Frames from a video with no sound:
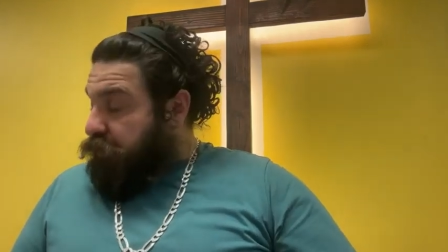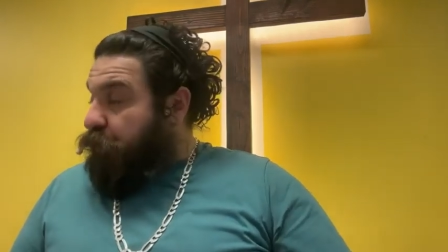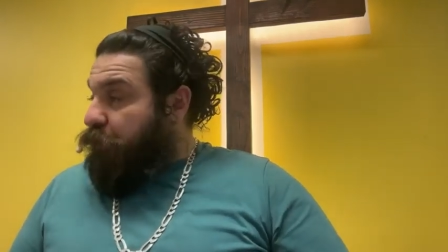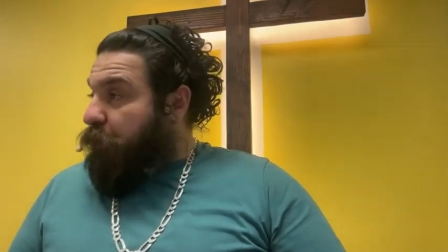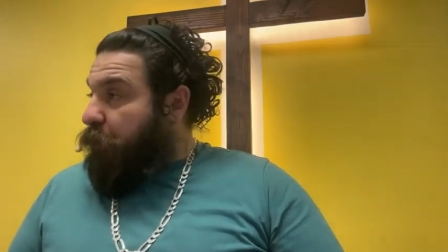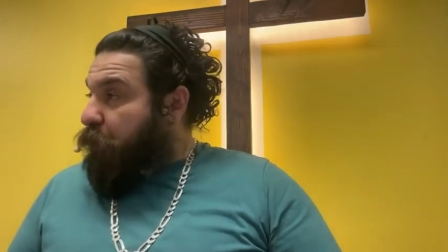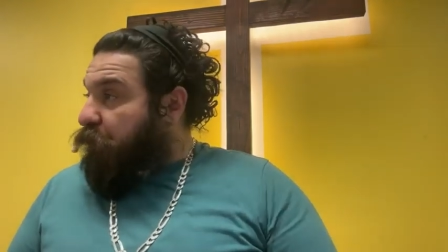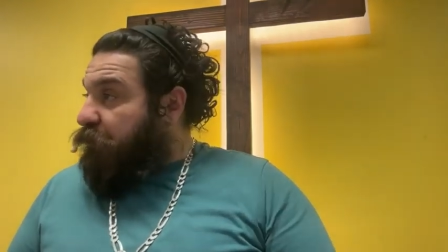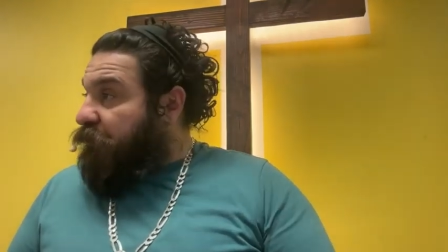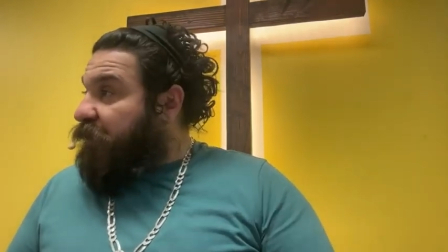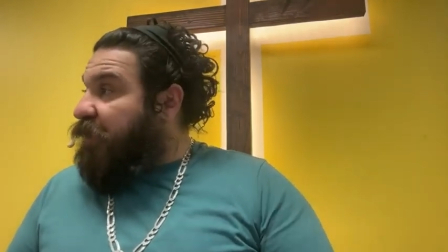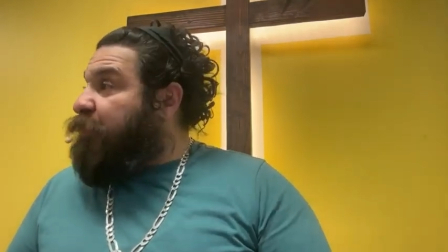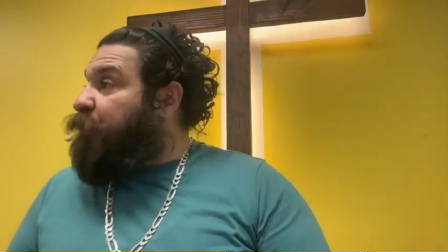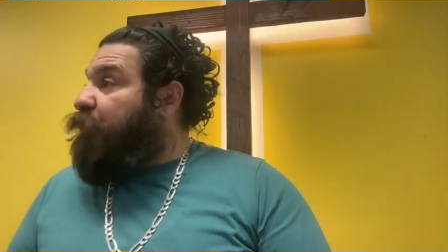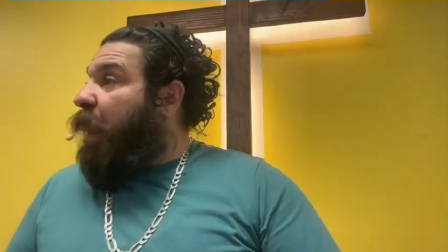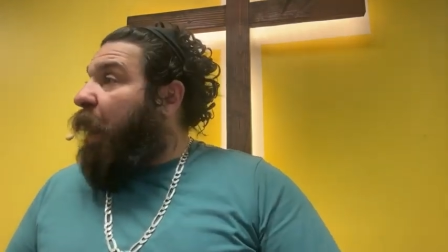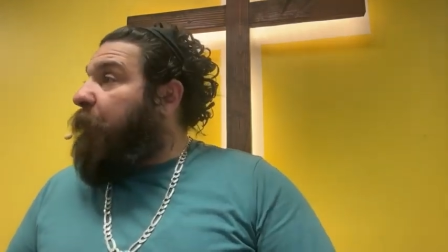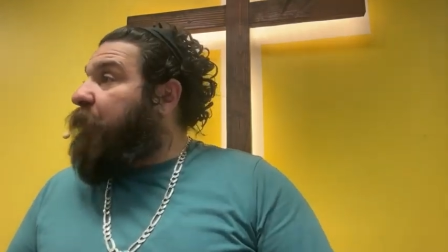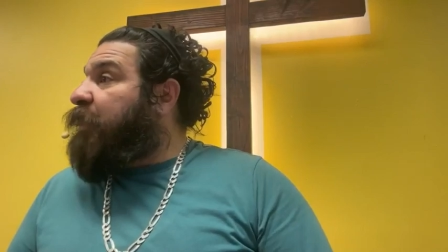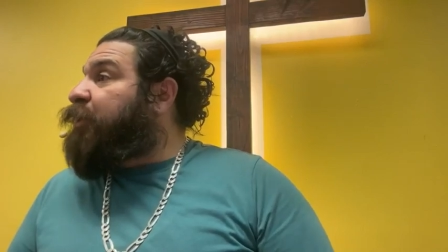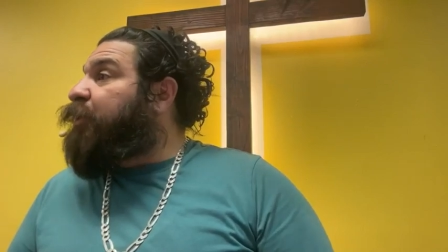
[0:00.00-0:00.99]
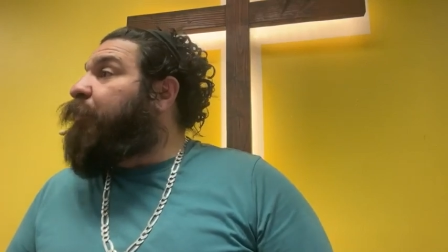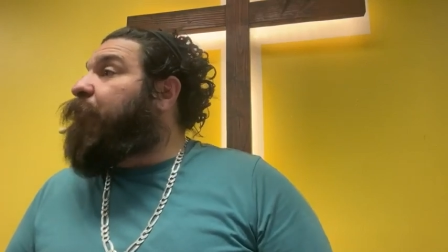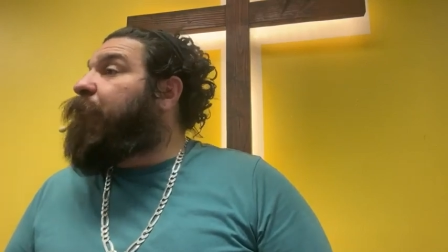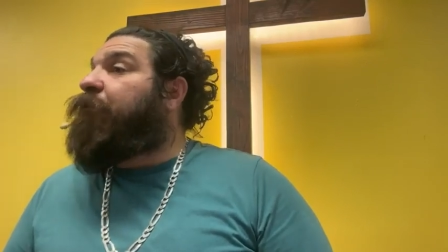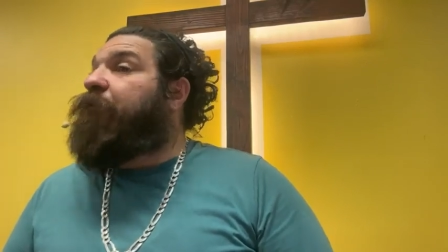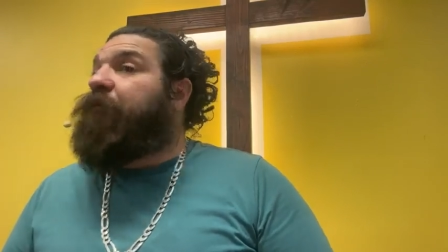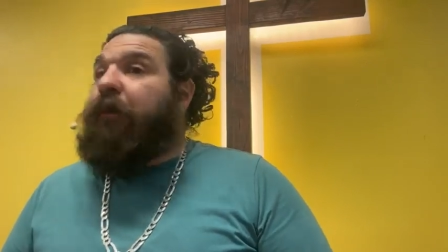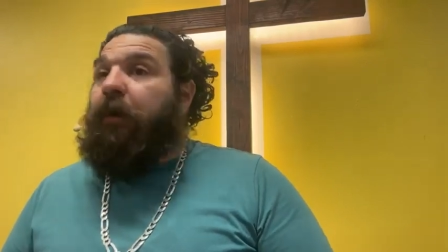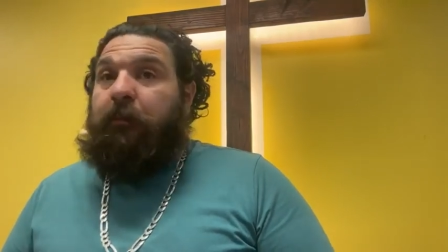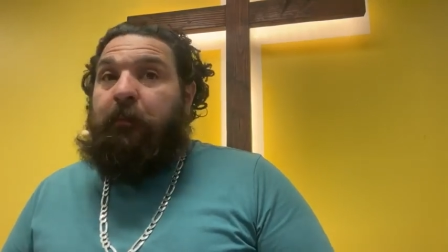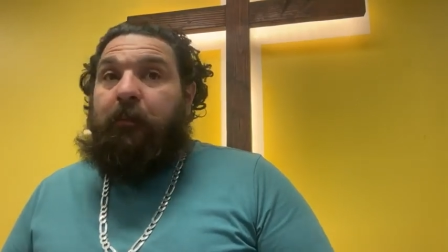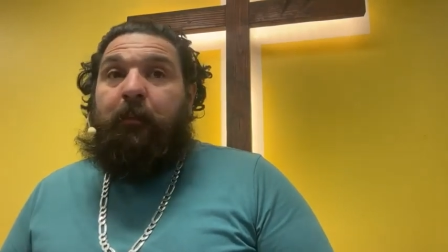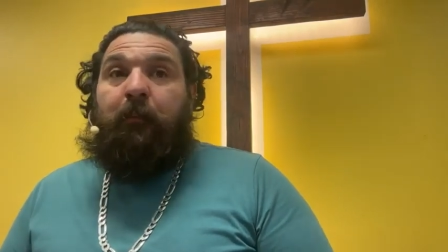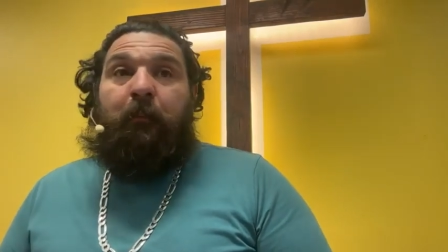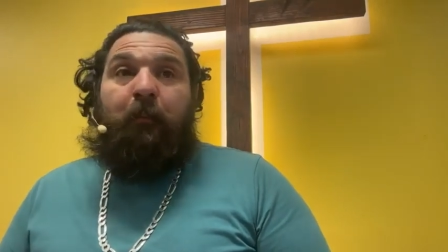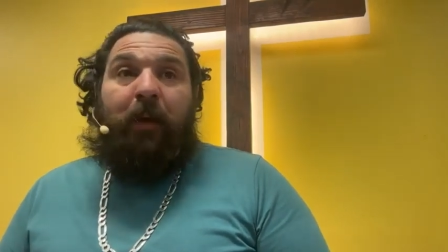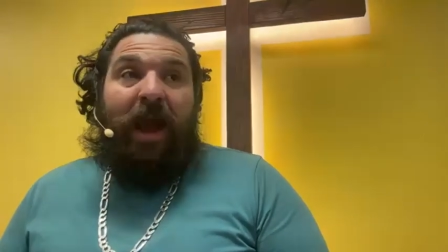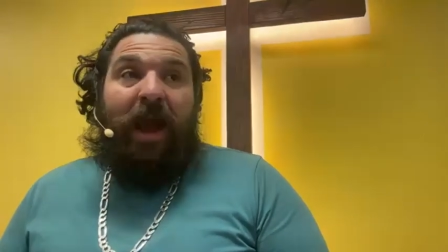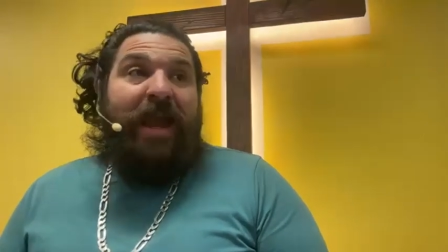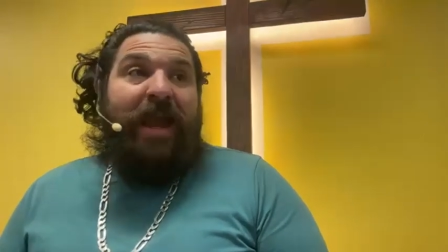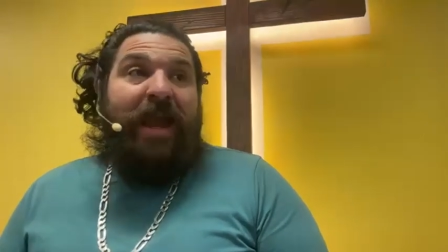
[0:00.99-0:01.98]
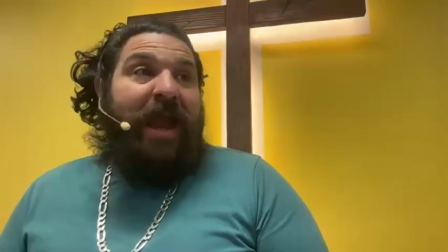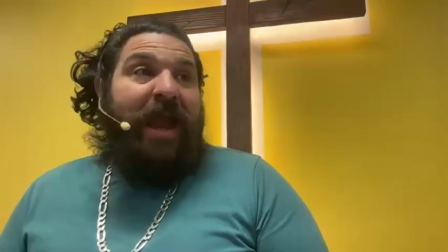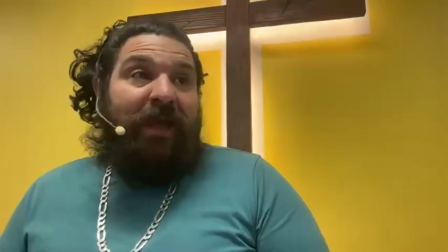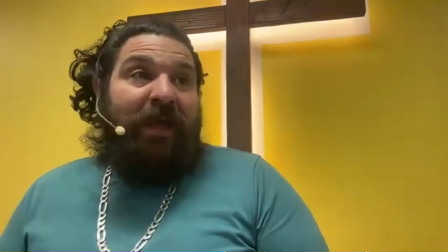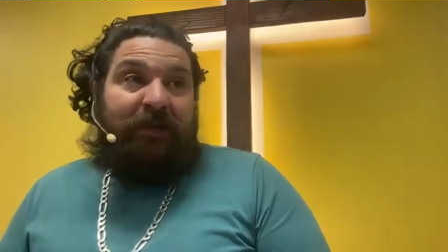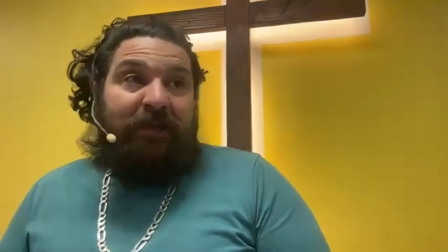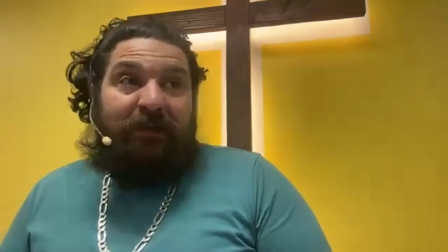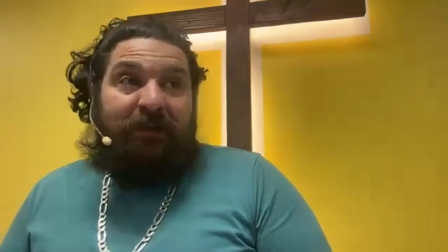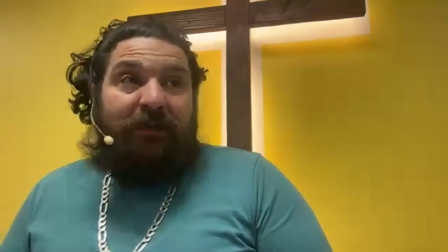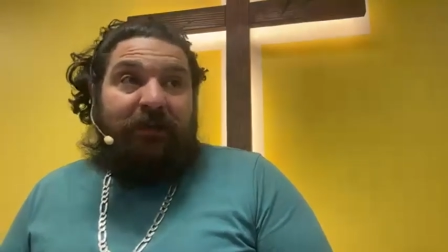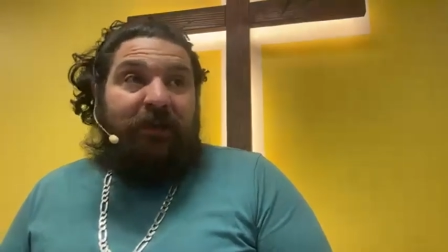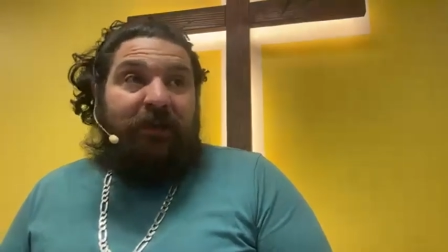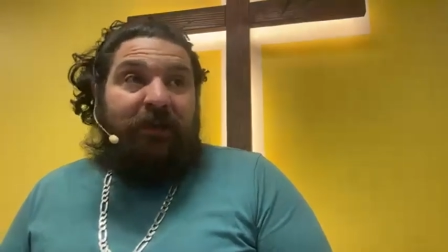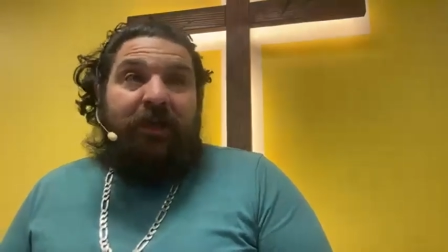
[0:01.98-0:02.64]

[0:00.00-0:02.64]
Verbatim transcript: to remove this promise from my hand.